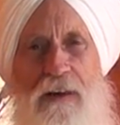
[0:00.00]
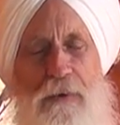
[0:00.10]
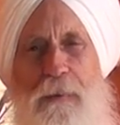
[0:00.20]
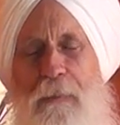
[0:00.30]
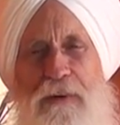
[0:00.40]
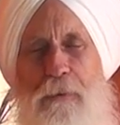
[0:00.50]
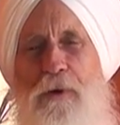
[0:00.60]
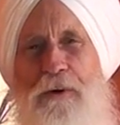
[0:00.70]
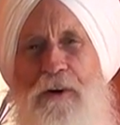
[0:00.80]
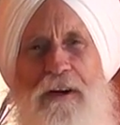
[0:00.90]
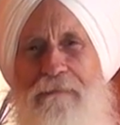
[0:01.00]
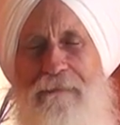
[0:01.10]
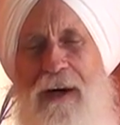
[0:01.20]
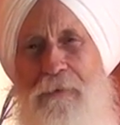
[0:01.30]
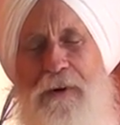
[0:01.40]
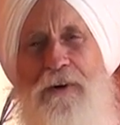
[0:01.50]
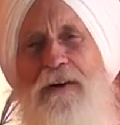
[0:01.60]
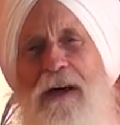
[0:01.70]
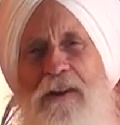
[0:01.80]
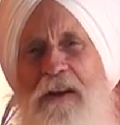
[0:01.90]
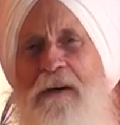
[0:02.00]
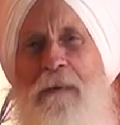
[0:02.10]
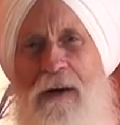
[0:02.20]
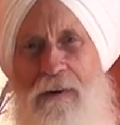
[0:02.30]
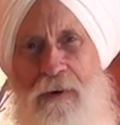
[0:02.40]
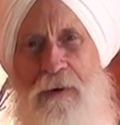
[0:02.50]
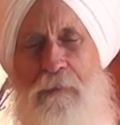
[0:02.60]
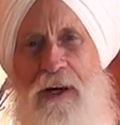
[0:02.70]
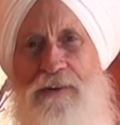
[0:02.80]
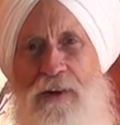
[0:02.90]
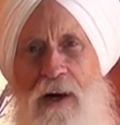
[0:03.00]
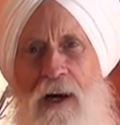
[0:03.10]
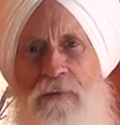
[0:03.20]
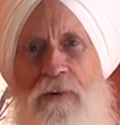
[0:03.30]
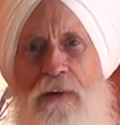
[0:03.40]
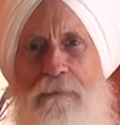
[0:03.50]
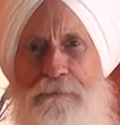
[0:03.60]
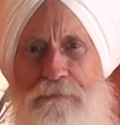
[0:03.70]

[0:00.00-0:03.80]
Sometimes I wonder and I think about Yogi Bhajan often.